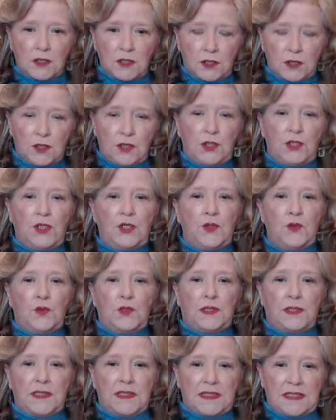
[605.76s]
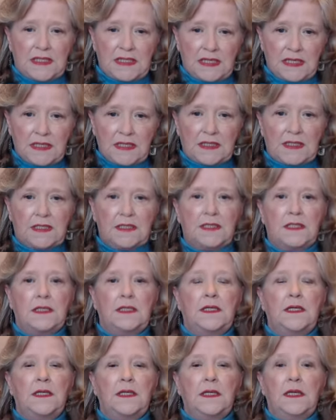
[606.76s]
you contented,
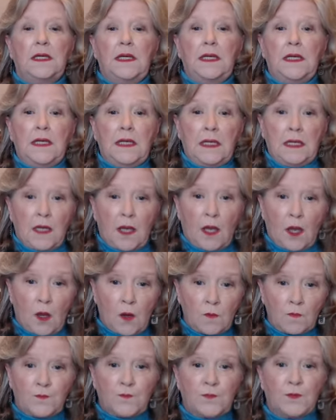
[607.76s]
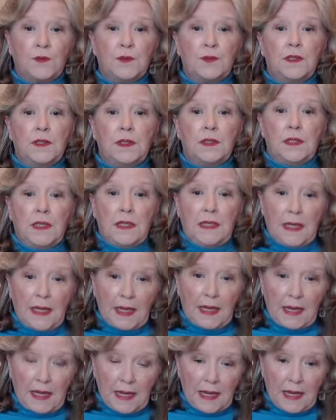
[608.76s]
hopeful,
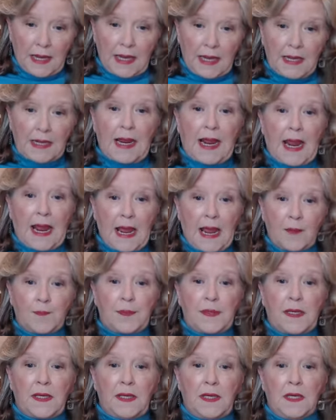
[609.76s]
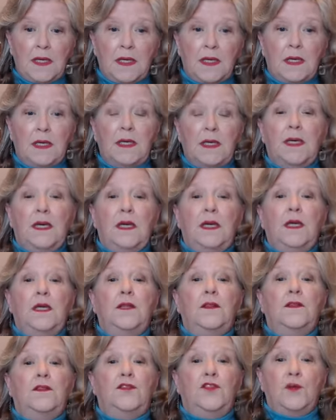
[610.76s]
and happy,
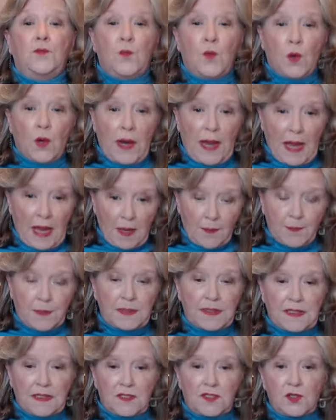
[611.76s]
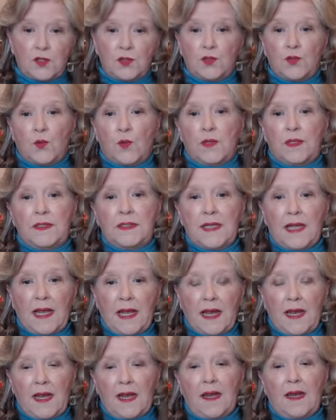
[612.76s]
the more happiness you're going to
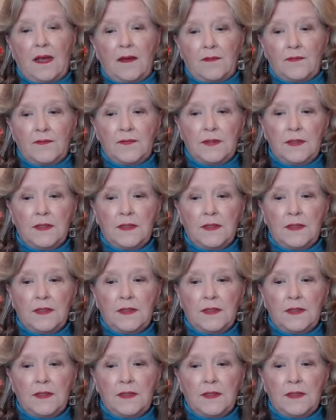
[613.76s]
have.